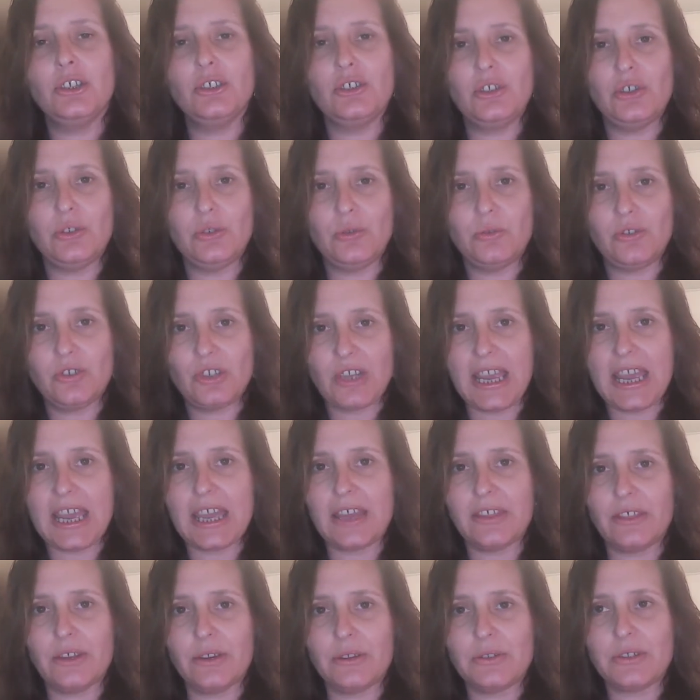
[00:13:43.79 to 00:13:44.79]
to
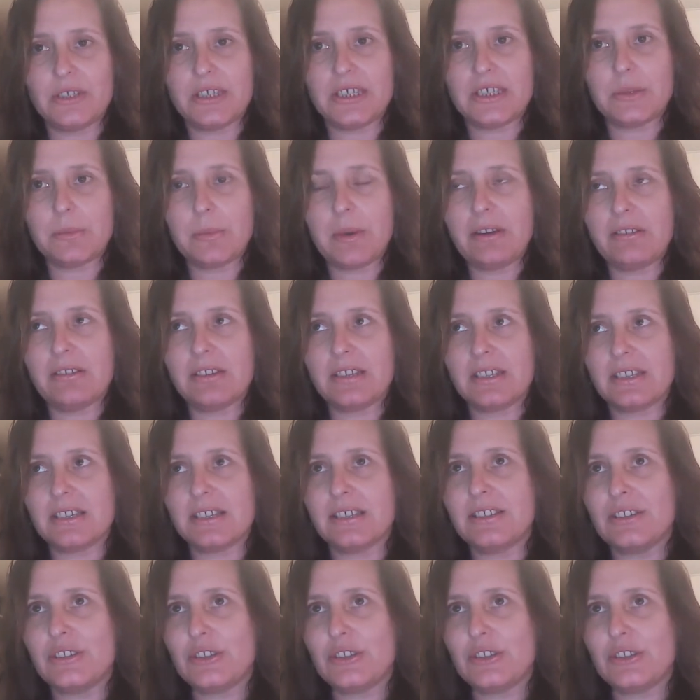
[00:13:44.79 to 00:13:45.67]
share those experiences.